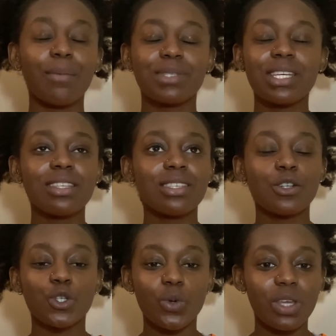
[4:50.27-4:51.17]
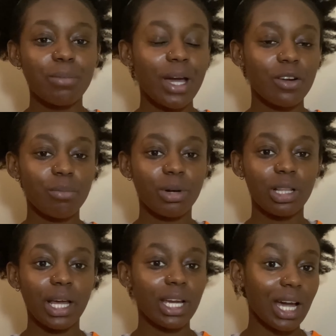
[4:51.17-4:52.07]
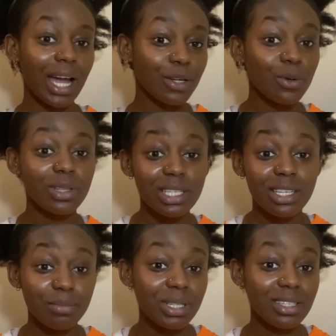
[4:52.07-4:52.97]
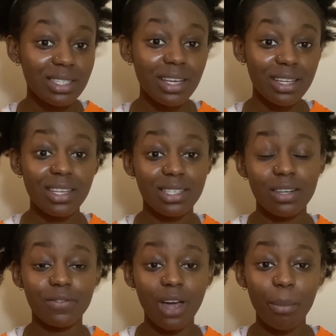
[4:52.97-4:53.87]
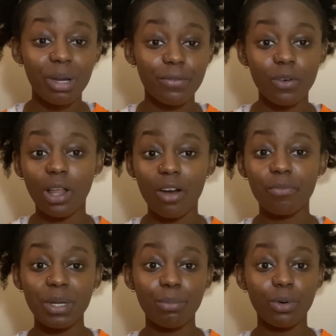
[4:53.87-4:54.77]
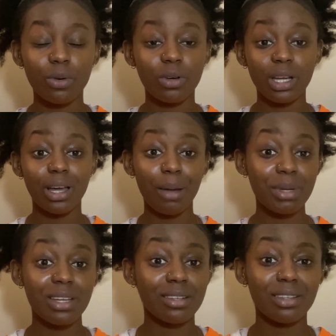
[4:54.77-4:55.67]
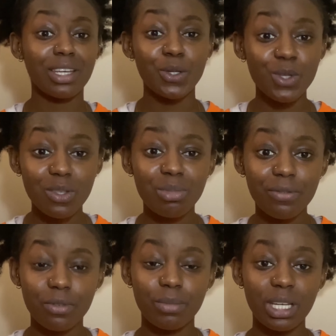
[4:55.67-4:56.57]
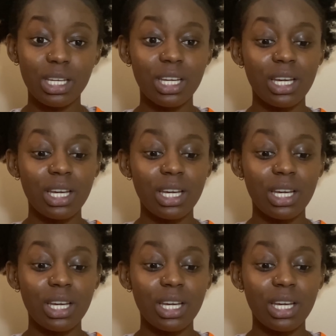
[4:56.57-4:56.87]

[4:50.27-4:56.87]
saying this in a jokey manner, but like I know this can be a sensitive topic for a lot of people. I mean, it used to be for me,